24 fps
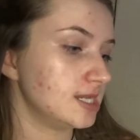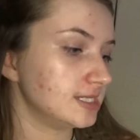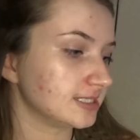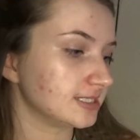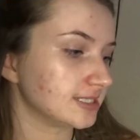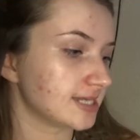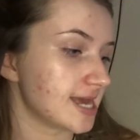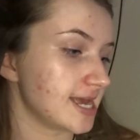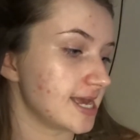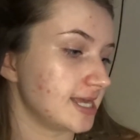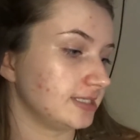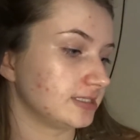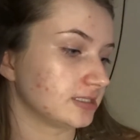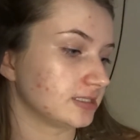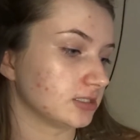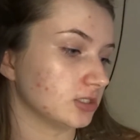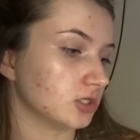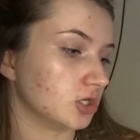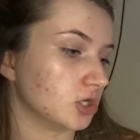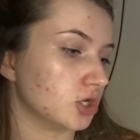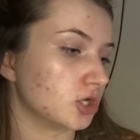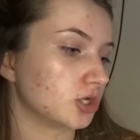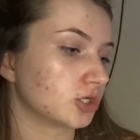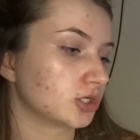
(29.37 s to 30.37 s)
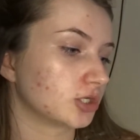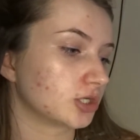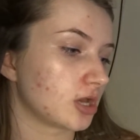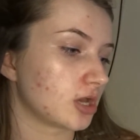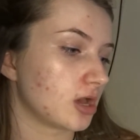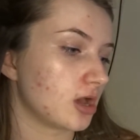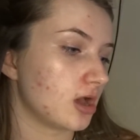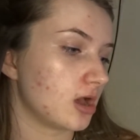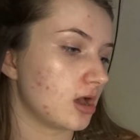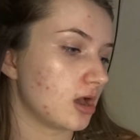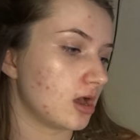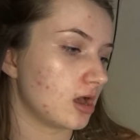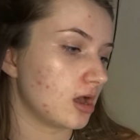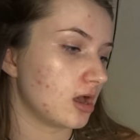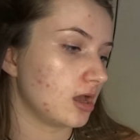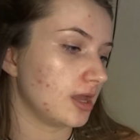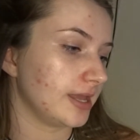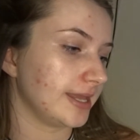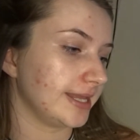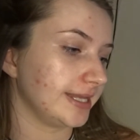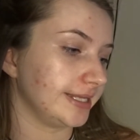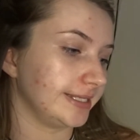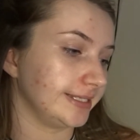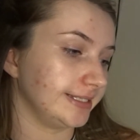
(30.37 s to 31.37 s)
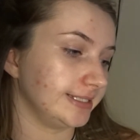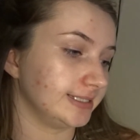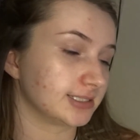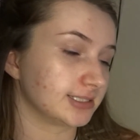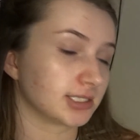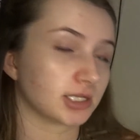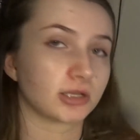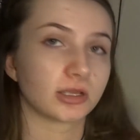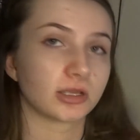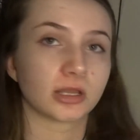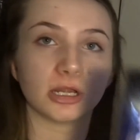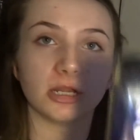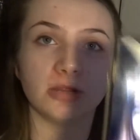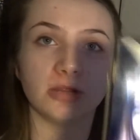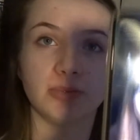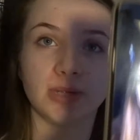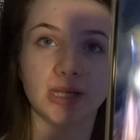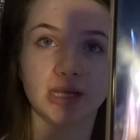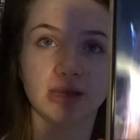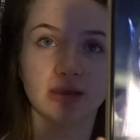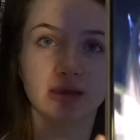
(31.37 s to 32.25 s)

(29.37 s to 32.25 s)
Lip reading: Today's look is gonna be